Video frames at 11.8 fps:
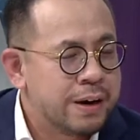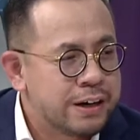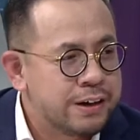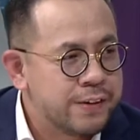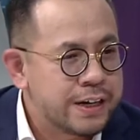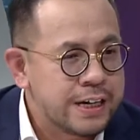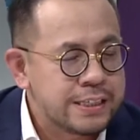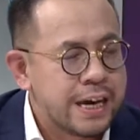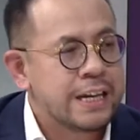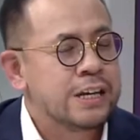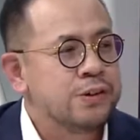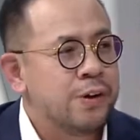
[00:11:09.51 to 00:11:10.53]
migrant
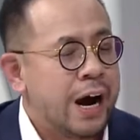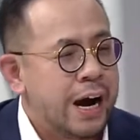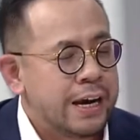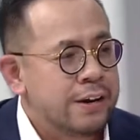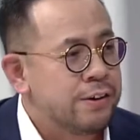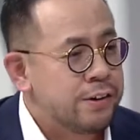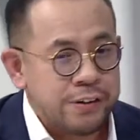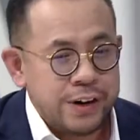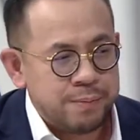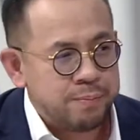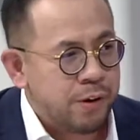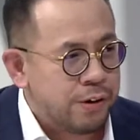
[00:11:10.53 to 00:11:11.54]
workers and then you hire or
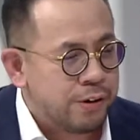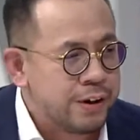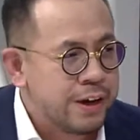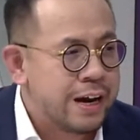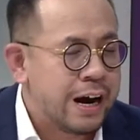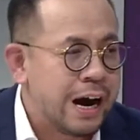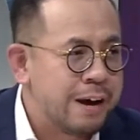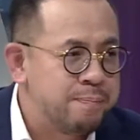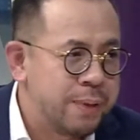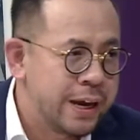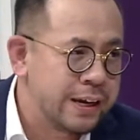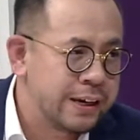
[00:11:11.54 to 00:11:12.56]
create more
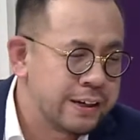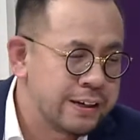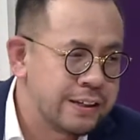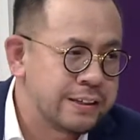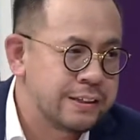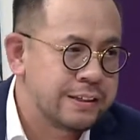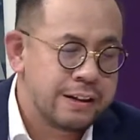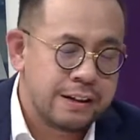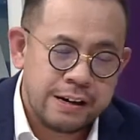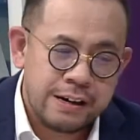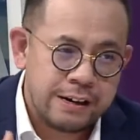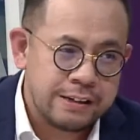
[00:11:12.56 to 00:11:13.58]
high-paying
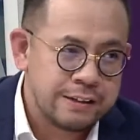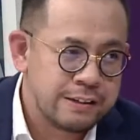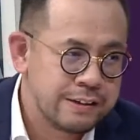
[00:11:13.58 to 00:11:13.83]
uh,